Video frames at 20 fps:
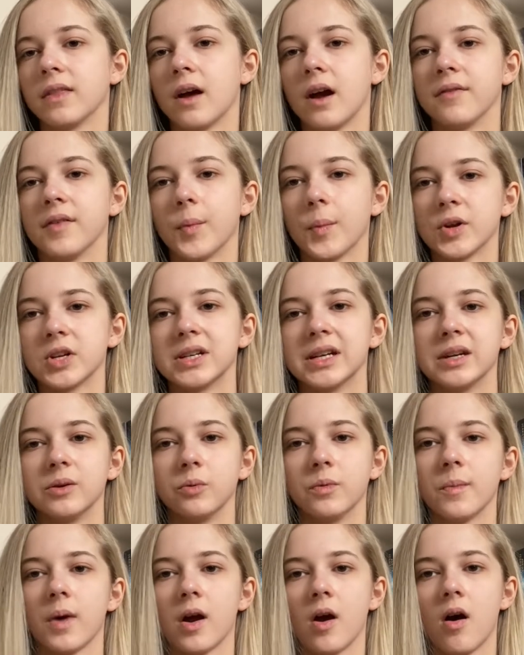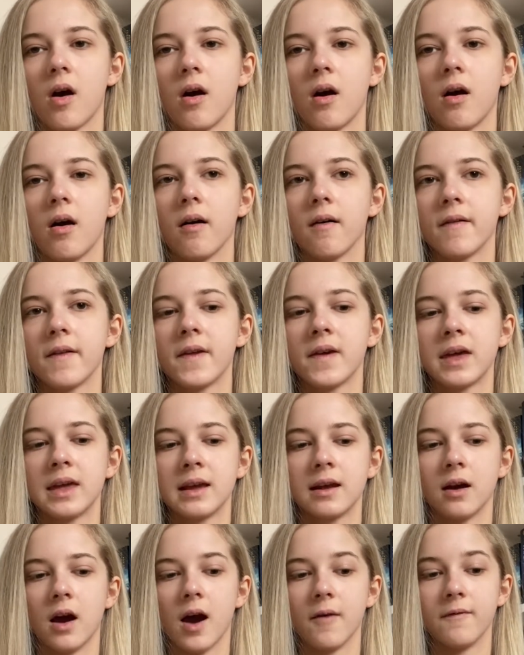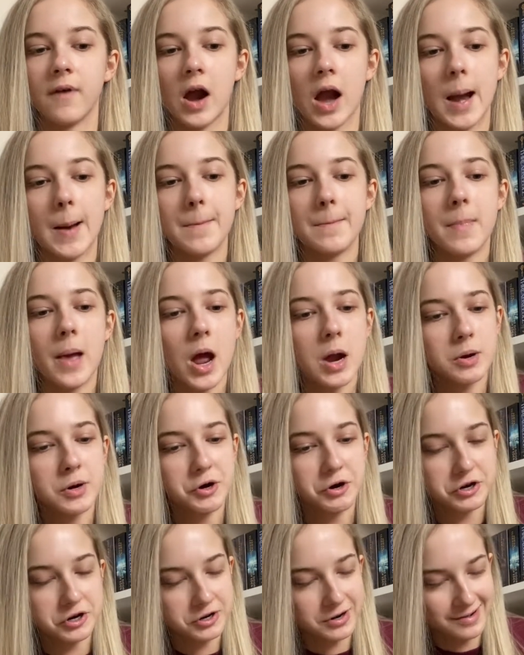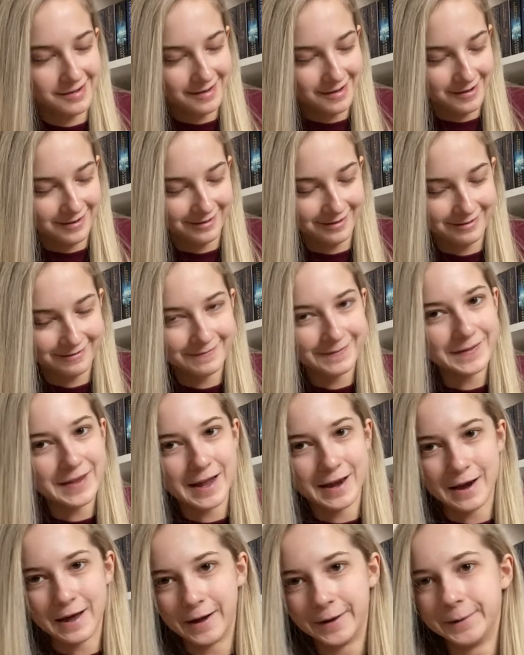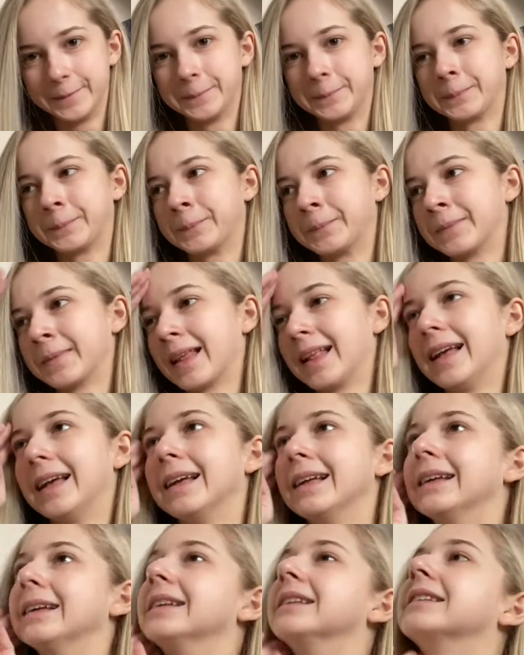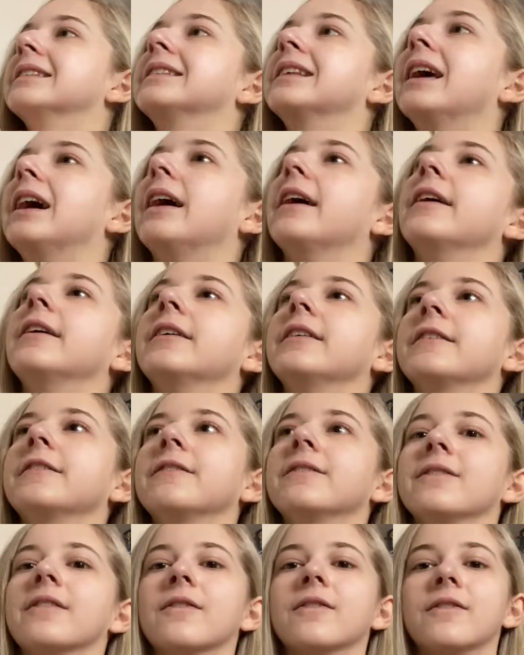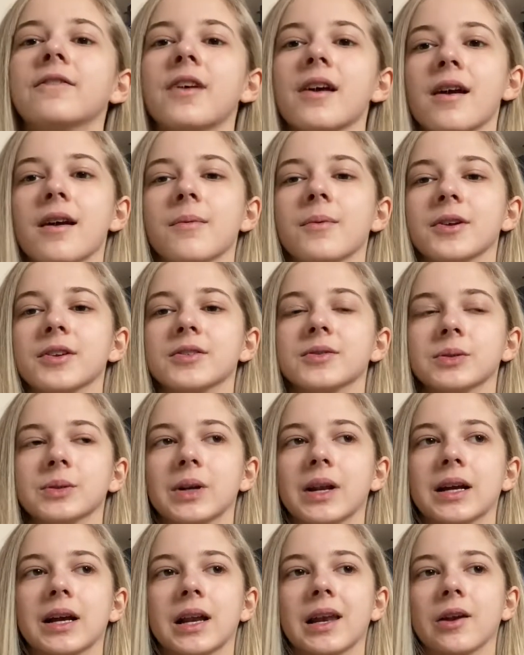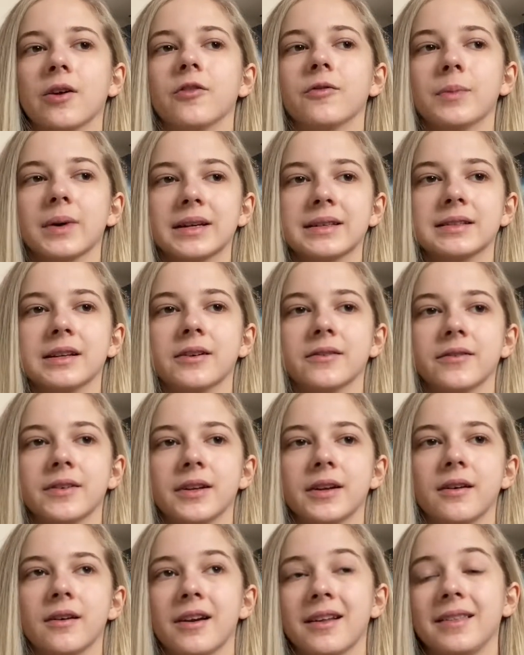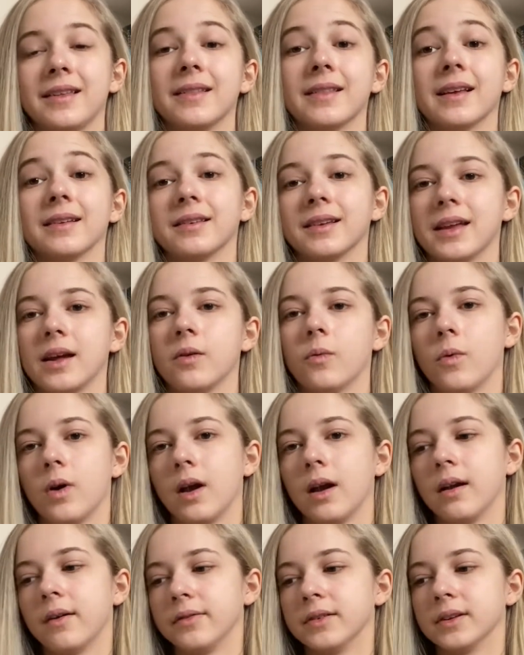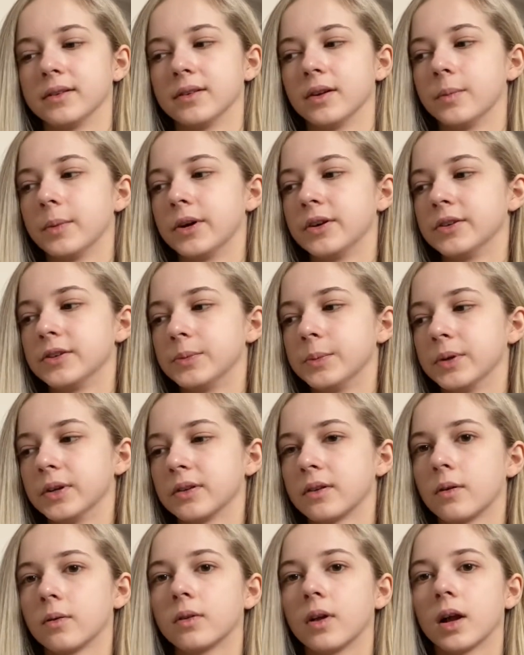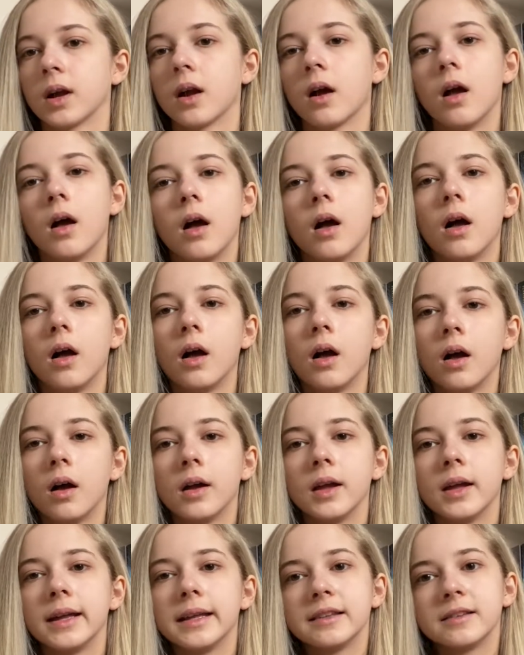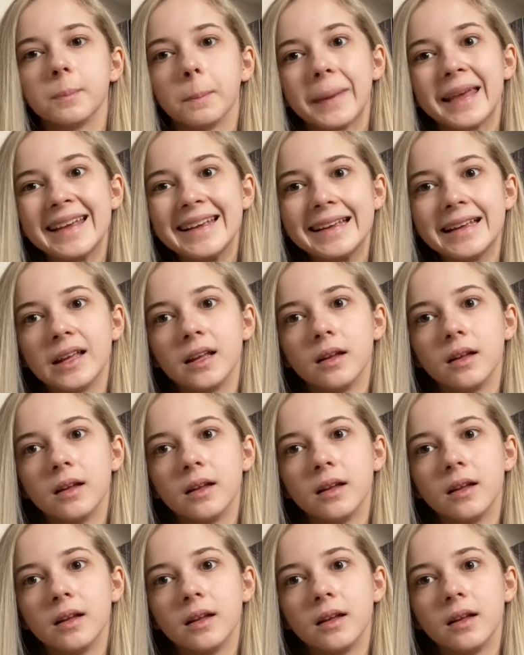I very much lead with my heart. I'm very emotional, you know, so very much saw like a lot of myself in her, and I think that's again why I loved it so much, because I was like, it's me.